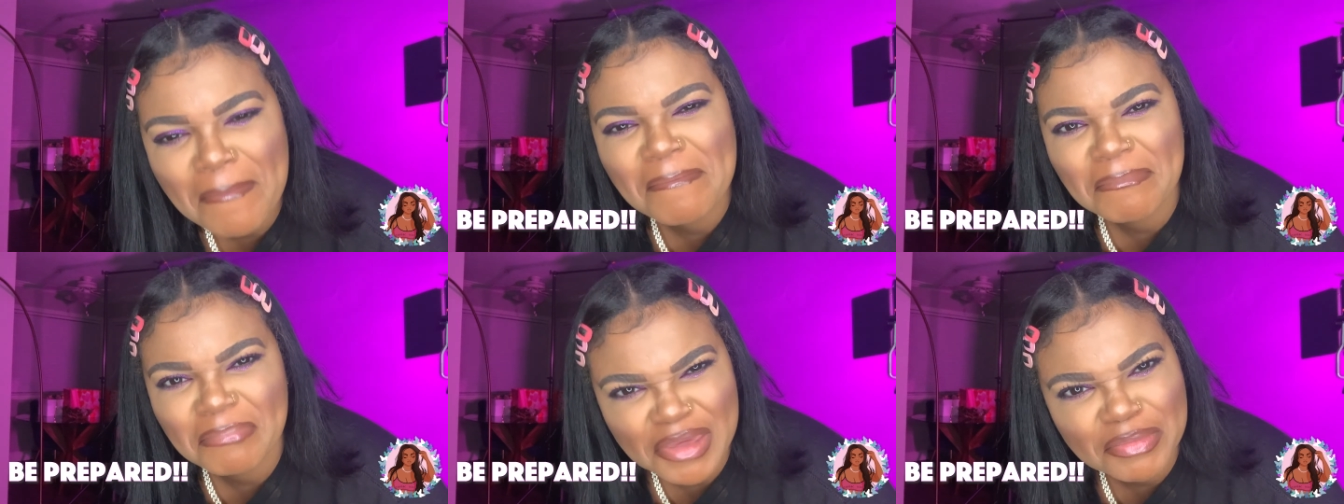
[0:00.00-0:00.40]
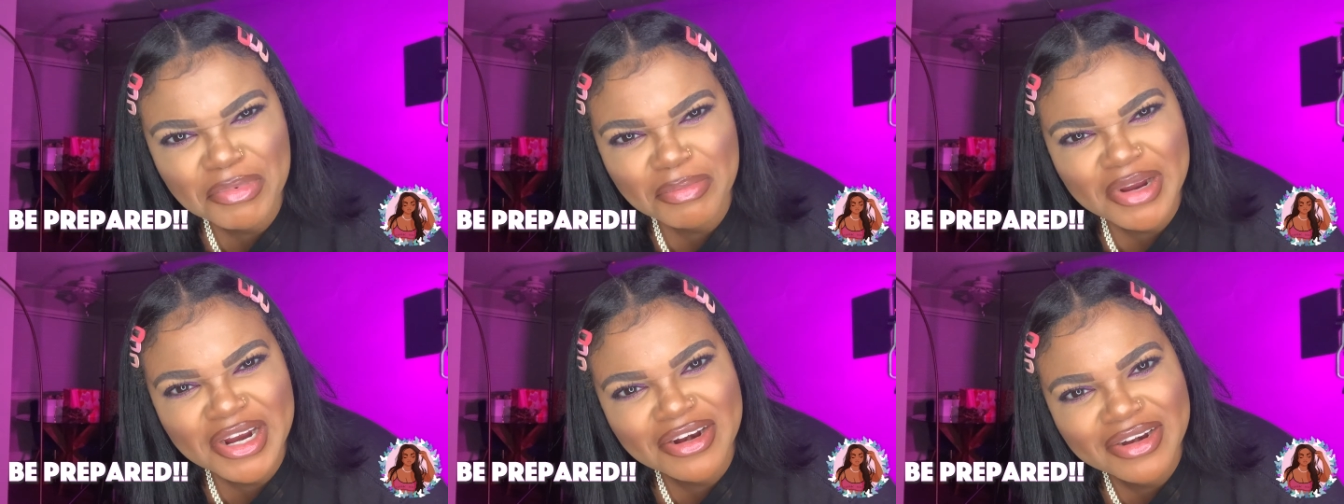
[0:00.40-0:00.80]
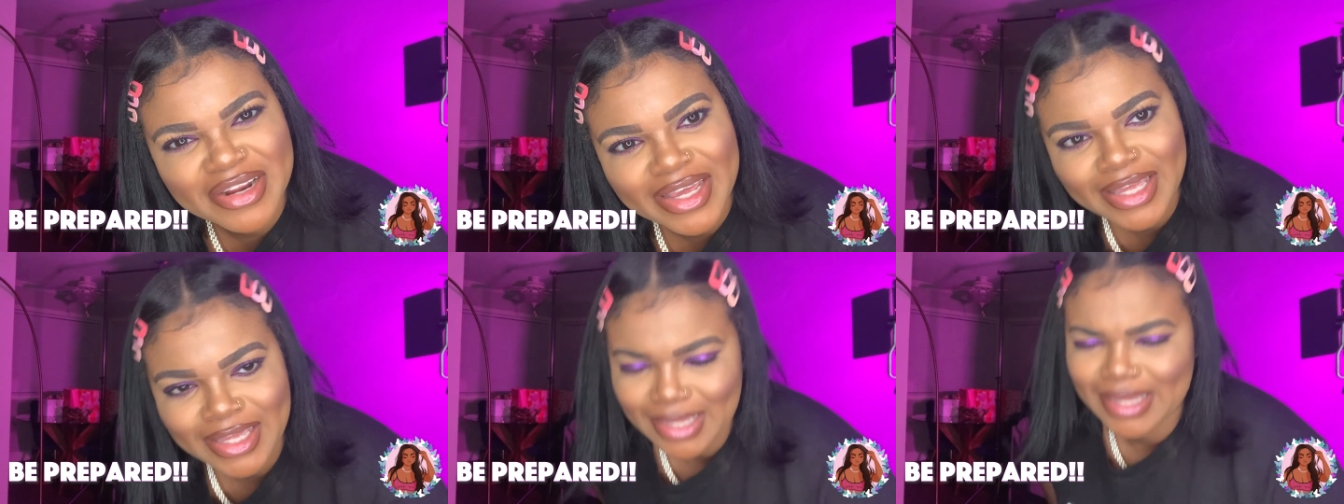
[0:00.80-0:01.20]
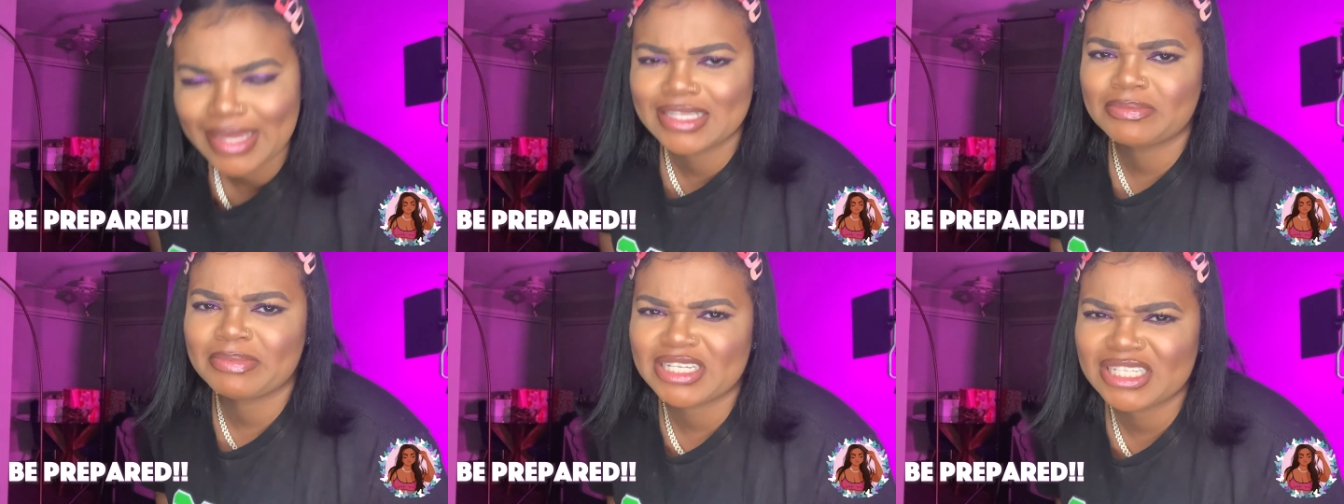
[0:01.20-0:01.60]
be prepared,
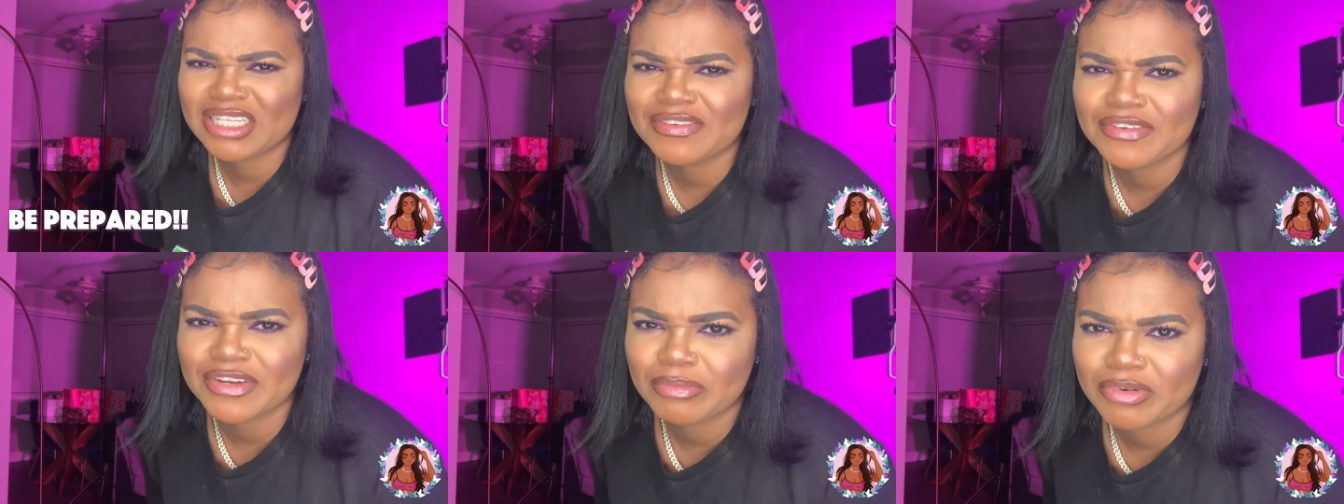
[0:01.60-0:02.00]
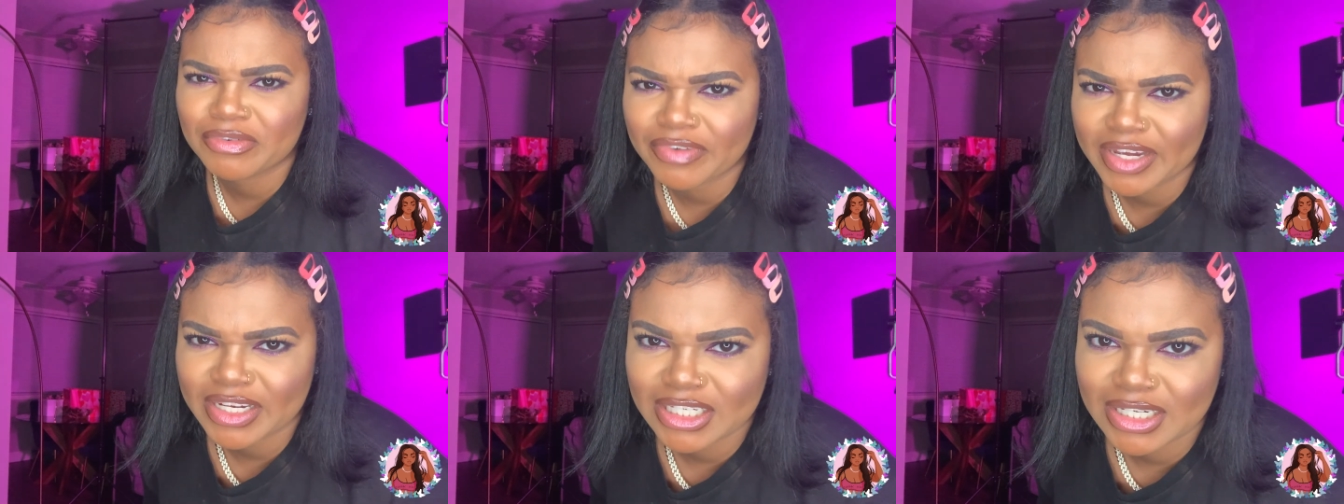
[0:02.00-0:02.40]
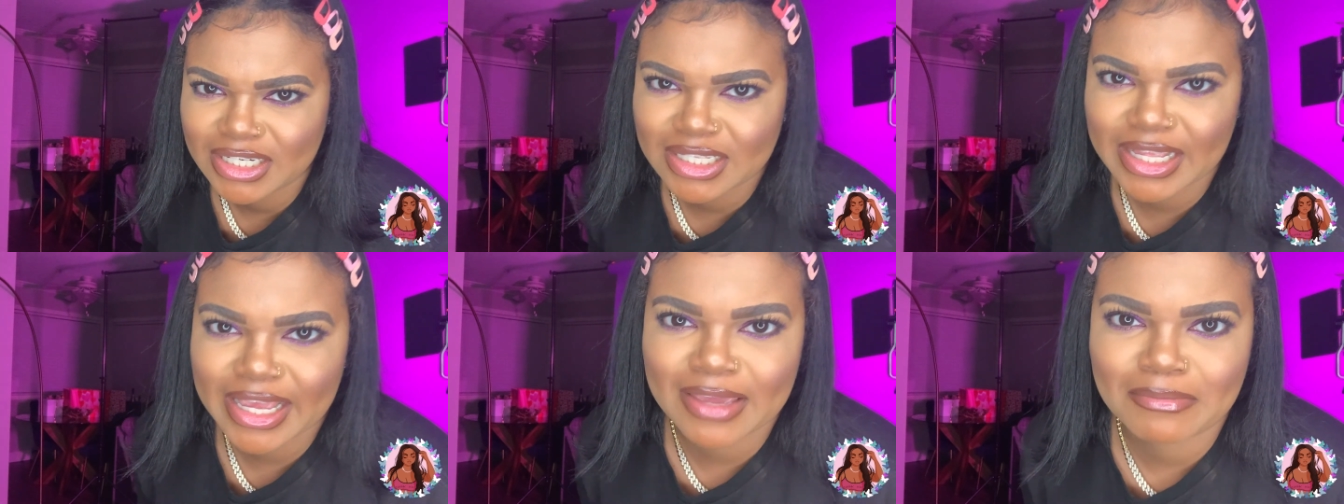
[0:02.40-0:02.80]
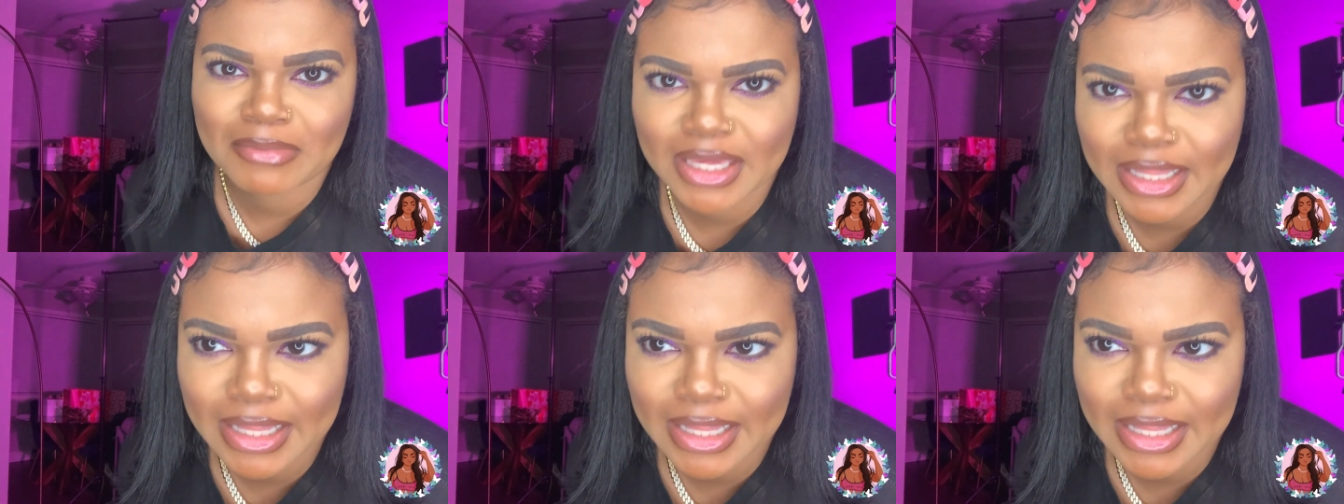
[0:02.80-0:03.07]
especially if you're a perfectionist like me.